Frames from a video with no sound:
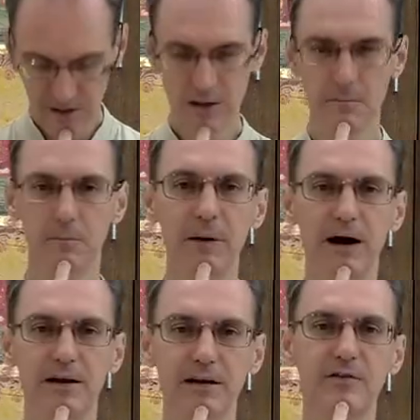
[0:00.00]
But
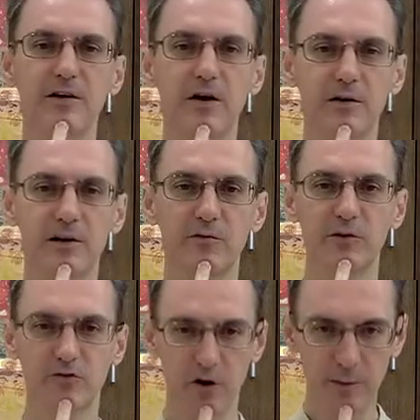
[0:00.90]
if we
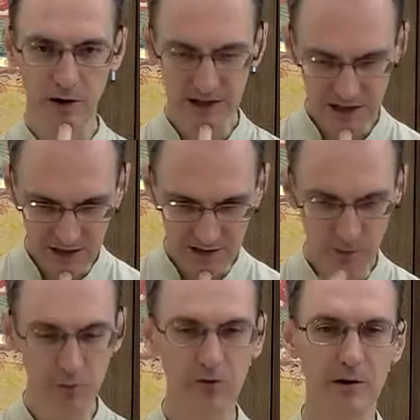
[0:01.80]
drop our head, it will bring
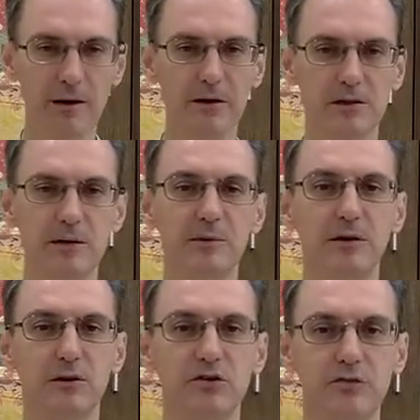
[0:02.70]
about sleepiness and
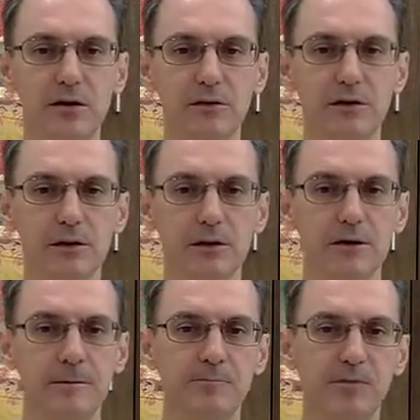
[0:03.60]
drowsiness.
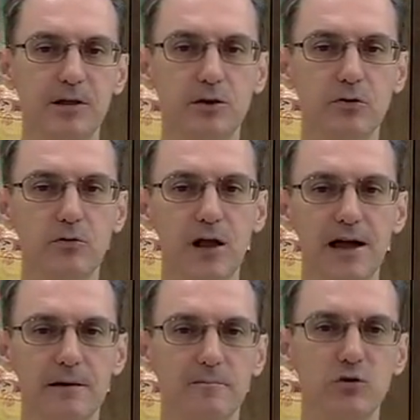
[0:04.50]
These two like
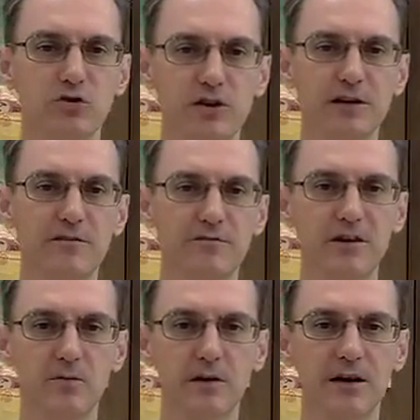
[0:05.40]
mutually affect
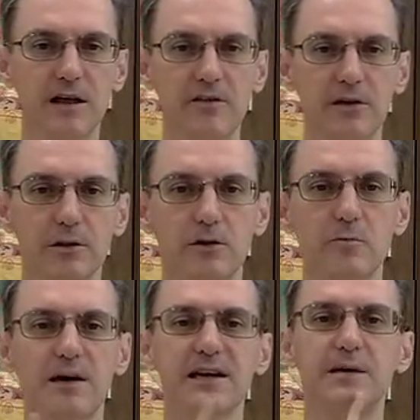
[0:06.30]
one another. So
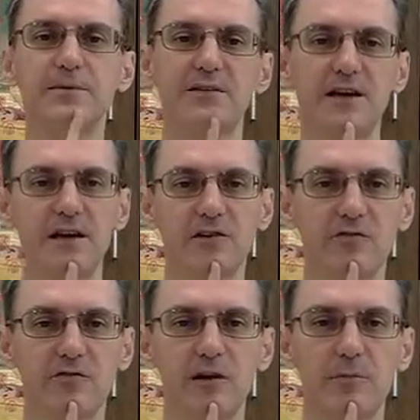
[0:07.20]
keeping the head in the right
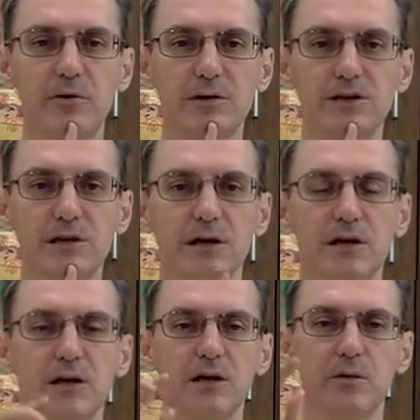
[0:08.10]
posture,
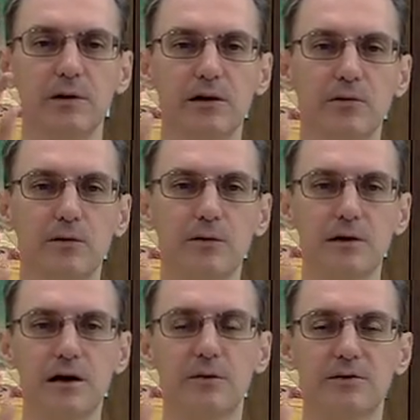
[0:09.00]
we can also
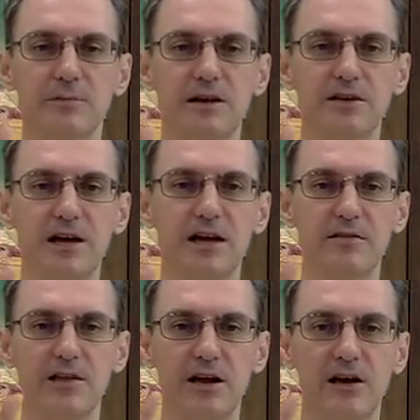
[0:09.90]
help to maintain that
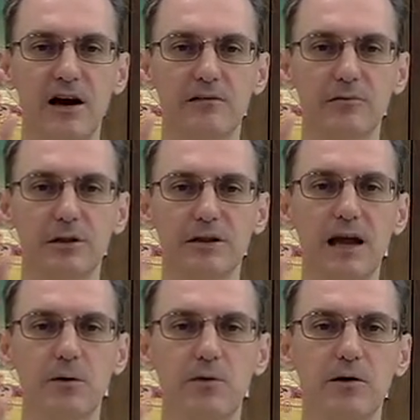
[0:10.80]
kind of state
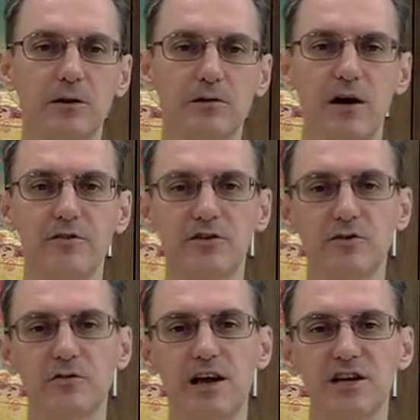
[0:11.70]
where it's neither too
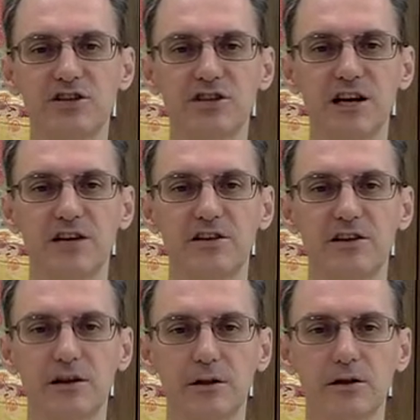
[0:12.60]
agitated and
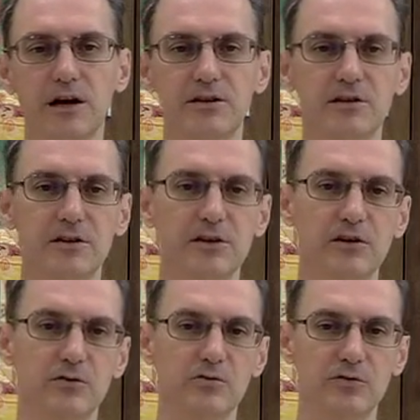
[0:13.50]
excited nor
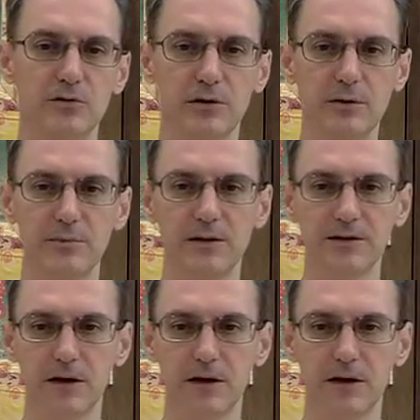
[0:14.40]
too sleepy and dull.